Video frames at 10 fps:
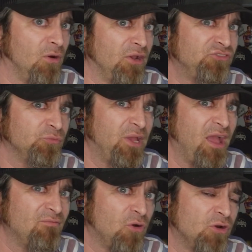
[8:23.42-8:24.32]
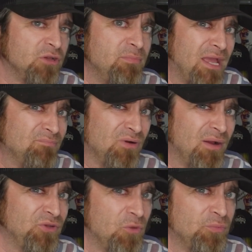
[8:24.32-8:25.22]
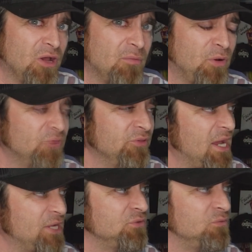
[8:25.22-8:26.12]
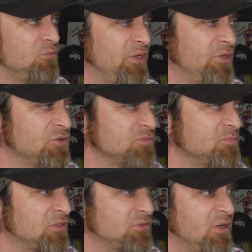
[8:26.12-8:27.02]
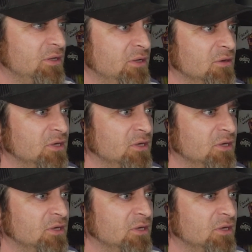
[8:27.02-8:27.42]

All right, so we have our command prompt open up on the actual Windows box right here.